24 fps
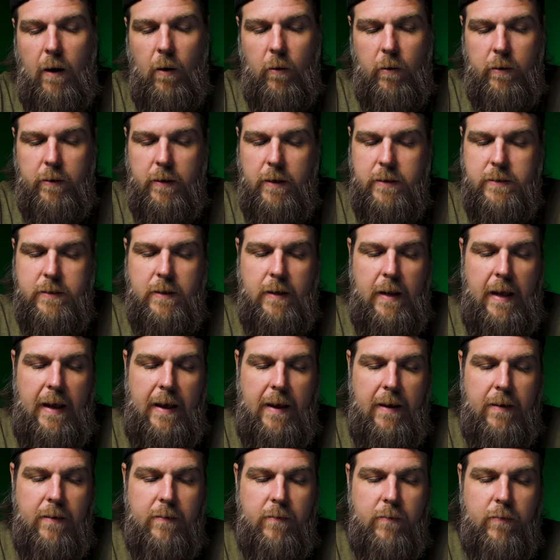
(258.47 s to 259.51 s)
or it doesn't
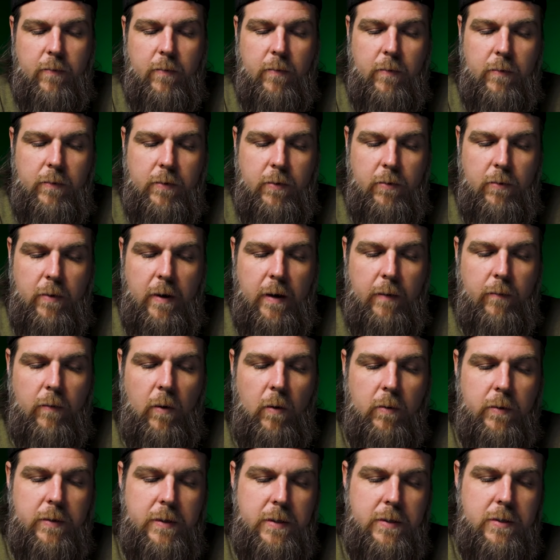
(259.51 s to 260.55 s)
have direct
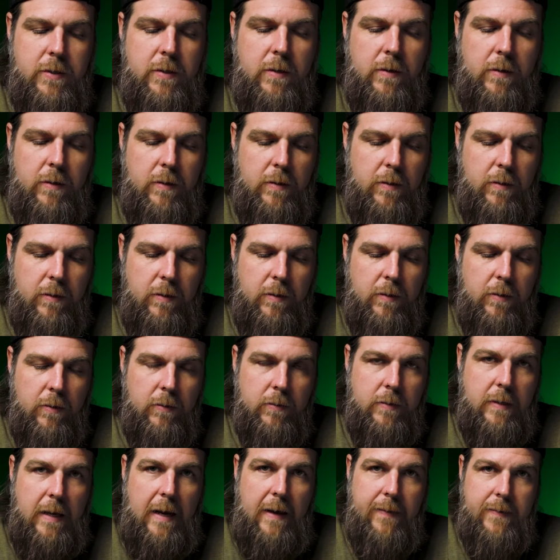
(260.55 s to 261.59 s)
voltage,
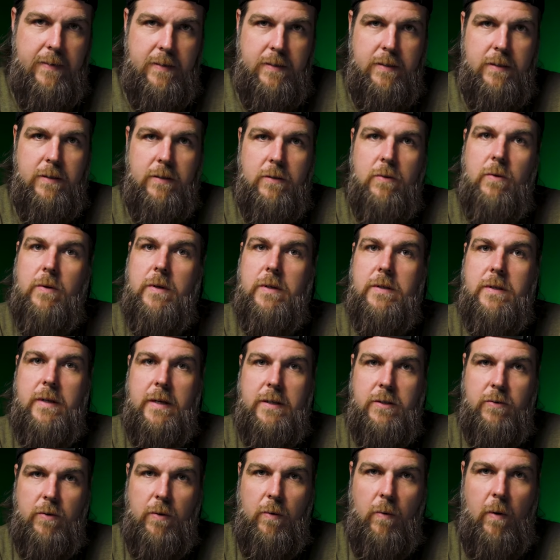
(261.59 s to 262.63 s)
you'll tie this into an
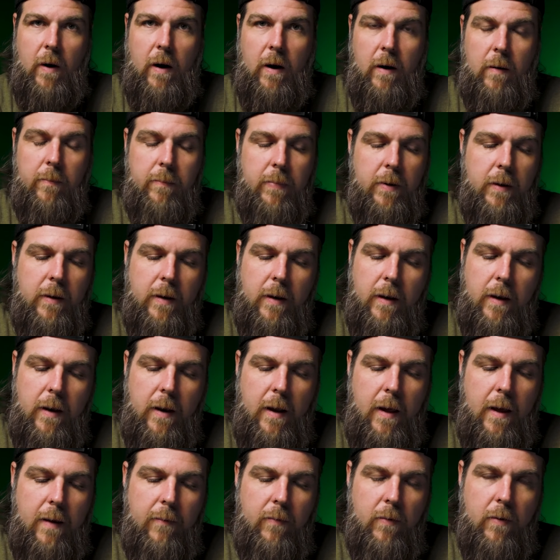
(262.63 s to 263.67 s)
accessory wire, but
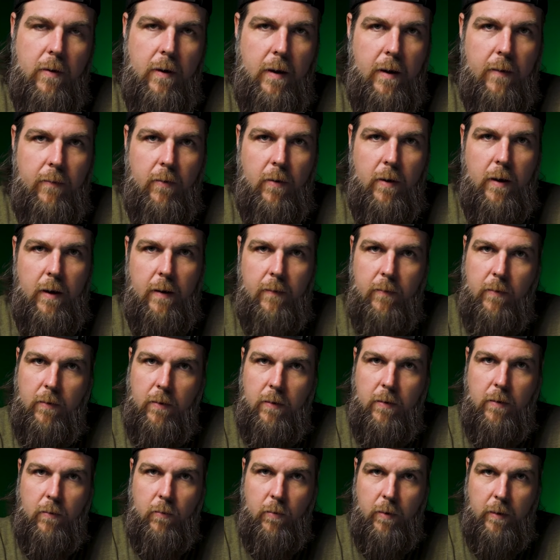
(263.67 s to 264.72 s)
never ever
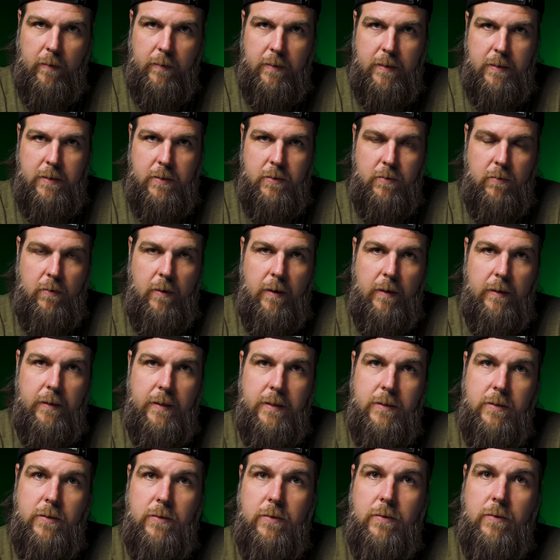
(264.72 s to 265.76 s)
ever run this
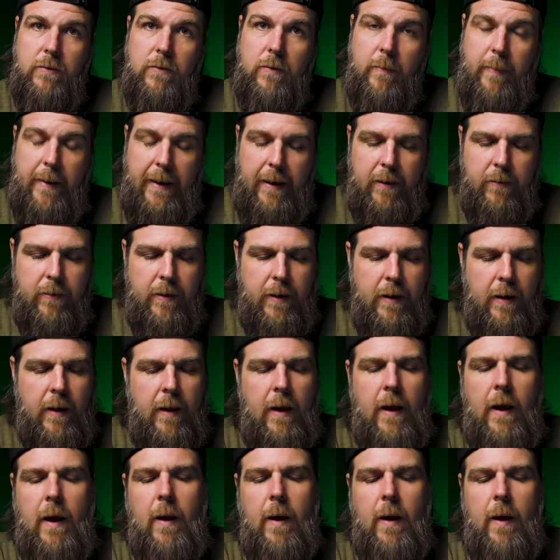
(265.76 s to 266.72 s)
directly to the battery,